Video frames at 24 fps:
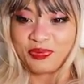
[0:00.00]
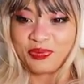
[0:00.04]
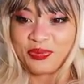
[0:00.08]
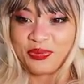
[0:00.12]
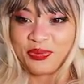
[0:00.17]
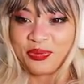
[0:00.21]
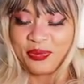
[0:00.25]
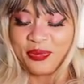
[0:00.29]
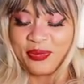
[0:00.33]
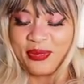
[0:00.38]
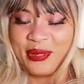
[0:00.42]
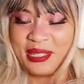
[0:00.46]
Whoa! Oh! Oops.
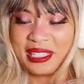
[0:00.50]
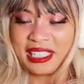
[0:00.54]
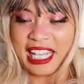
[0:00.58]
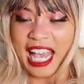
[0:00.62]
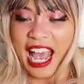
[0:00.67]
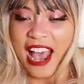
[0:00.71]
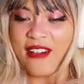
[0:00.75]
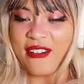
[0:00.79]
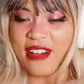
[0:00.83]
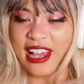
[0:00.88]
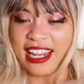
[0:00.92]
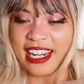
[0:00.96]

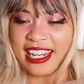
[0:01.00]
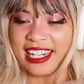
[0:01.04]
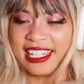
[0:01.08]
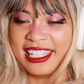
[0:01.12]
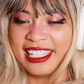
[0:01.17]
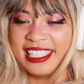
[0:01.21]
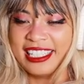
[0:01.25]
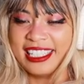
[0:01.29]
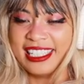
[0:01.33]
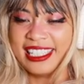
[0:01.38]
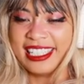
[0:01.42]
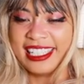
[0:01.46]
Kevin!
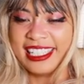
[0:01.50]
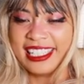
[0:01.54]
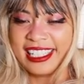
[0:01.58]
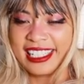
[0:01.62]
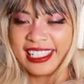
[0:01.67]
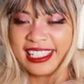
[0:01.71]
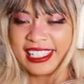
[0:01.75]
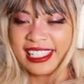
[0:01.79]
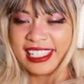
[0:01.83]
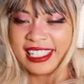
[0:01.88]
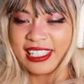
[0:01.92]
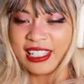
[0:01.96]

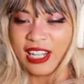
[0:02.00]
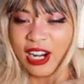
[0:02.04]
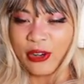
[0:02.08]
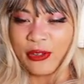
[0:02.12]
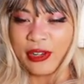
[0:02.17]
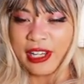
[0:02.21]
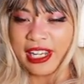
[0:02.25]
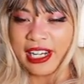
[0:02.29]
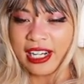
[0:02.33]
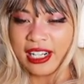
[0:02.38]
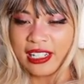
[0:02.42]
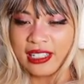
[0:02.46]
Are
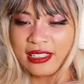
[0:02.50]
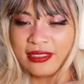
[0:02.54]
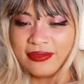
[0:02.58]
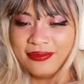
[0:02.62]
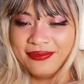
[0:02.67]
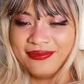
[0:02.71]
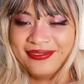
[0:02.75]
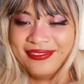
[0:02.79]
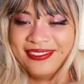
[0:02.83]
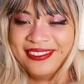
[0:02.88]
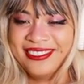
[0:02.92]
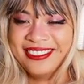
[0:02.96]
we here?
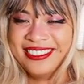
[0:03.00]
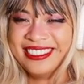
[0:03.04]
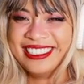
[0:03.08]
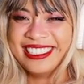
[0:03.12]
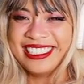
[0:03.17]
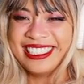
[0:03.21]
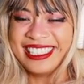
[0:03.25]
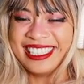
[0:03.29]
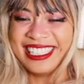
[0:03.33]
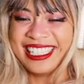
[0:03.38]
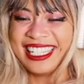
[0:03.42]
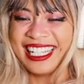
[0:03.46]
It's all
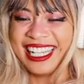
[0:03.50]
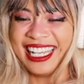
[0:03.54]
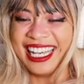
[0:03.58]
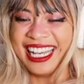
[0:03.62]
right.